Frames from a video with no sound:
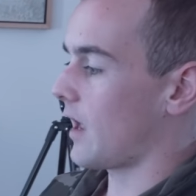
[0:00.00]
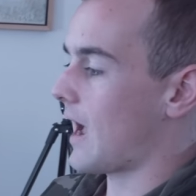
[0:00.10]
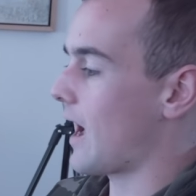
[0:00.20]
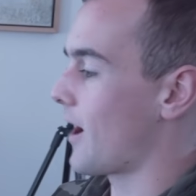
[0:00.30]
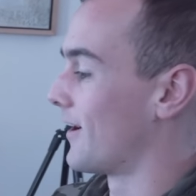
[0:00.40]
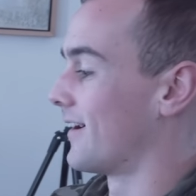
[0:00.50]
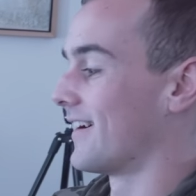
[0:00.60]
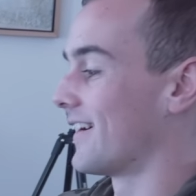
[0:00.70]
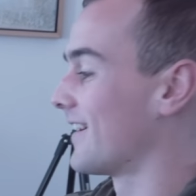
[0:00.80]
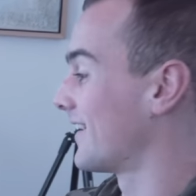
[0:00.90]

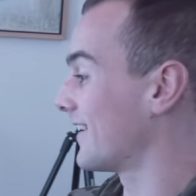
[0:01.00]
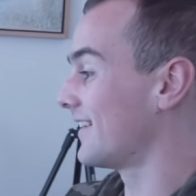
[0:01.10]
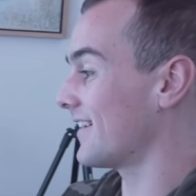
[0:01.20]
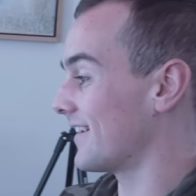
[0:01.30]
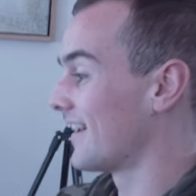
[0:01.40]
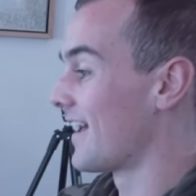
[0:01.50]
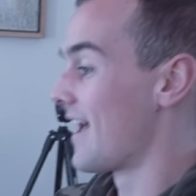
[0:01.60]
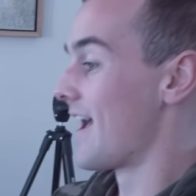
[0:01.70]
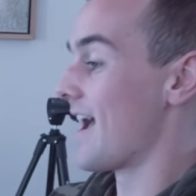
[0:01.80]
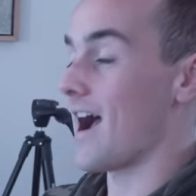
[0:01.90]

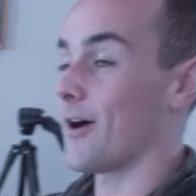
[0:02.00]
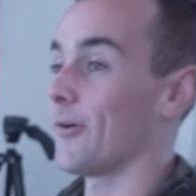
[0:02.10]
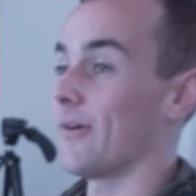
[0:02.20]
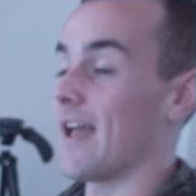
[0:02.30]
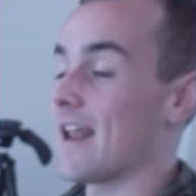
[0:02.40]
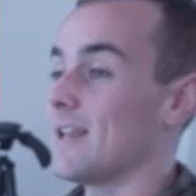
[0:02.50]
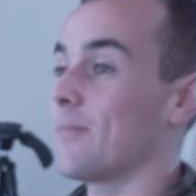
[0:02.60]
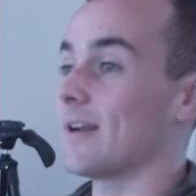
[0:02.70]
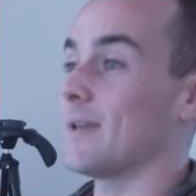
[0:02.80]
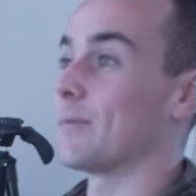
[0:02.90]
How
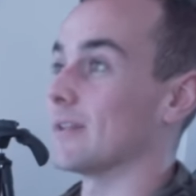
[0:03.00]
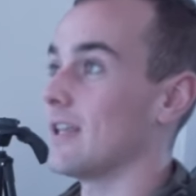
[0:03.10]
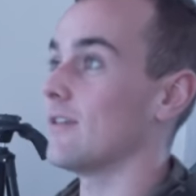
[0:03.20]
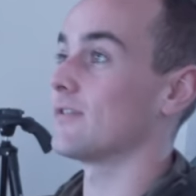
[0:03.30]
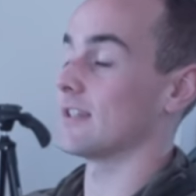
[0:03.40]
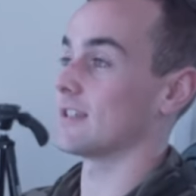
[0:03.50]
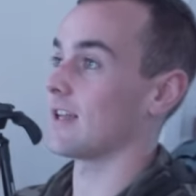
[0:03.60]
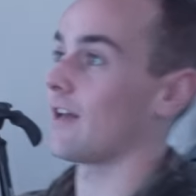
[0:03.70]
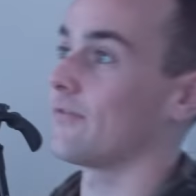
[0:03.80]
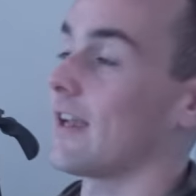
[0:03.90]
anybody believes this
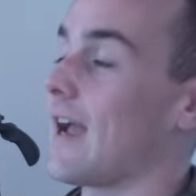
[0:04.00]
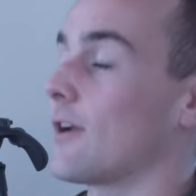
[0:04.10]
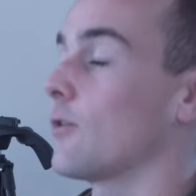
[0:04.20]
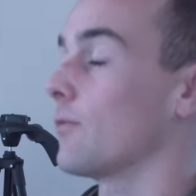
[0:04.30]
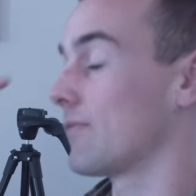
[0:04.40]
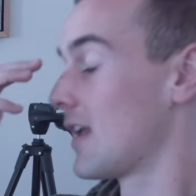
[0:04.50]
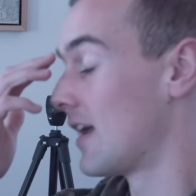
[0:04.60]
stuff, like I don't,